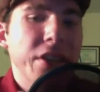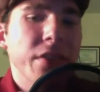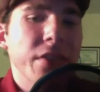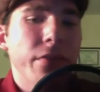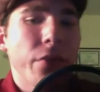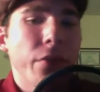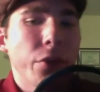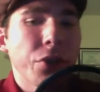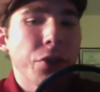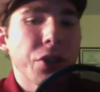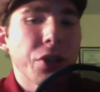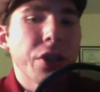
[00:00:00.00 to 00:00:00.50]

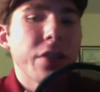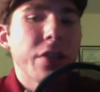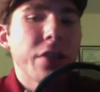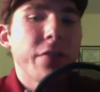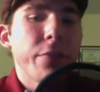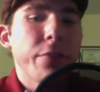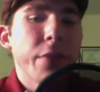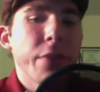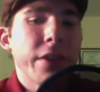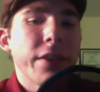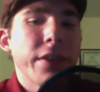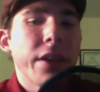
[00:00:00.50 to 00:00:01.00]
version of
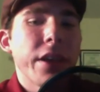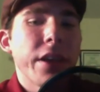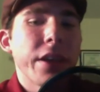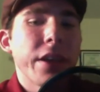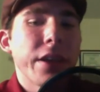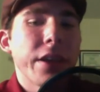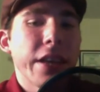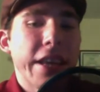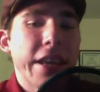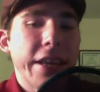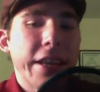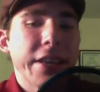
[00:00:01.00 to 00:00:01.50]
midnight
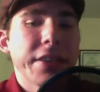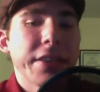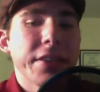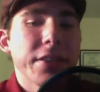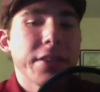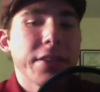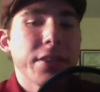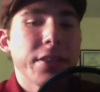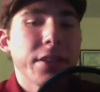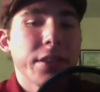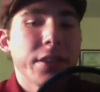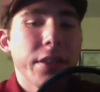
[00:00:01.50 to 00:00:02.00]
hits,
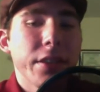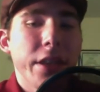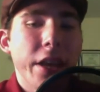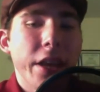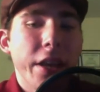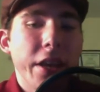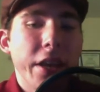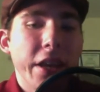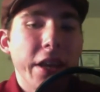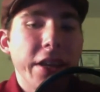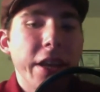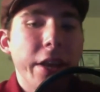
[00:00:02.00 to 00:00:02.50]
then
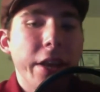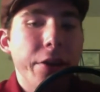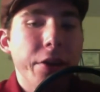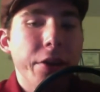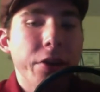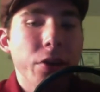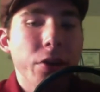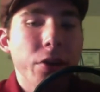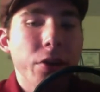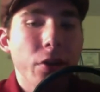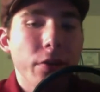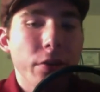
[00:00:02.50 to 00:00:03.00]
it carries
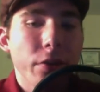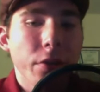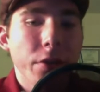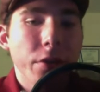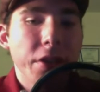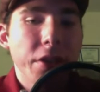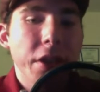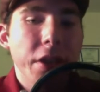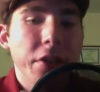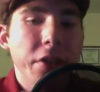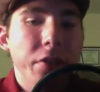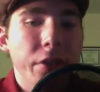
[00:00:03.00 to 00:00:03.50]
over
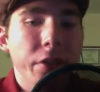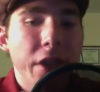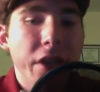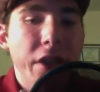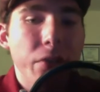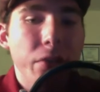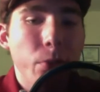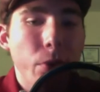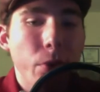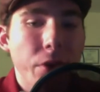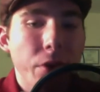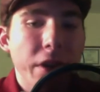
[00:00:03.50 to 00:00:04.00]
yesterday's
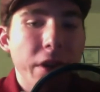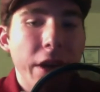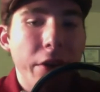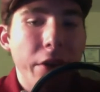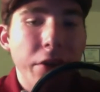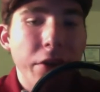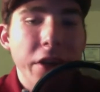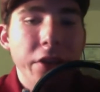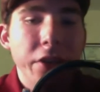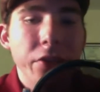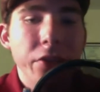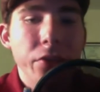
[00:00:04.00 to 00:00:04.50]
word count
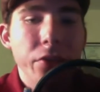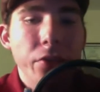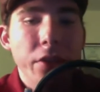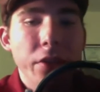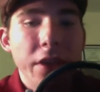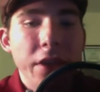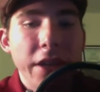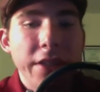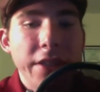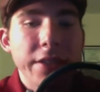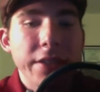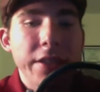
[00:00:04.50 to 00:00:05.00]
into the
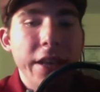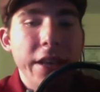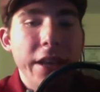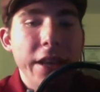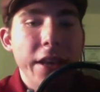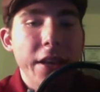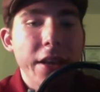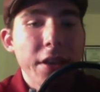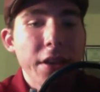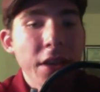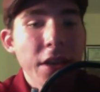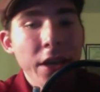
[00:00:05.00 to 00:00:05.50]
next day
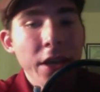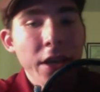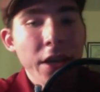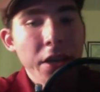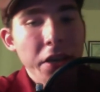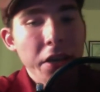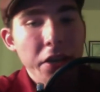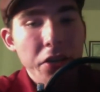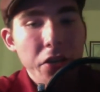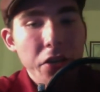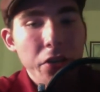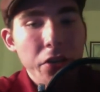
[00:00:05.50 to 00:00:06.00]
until you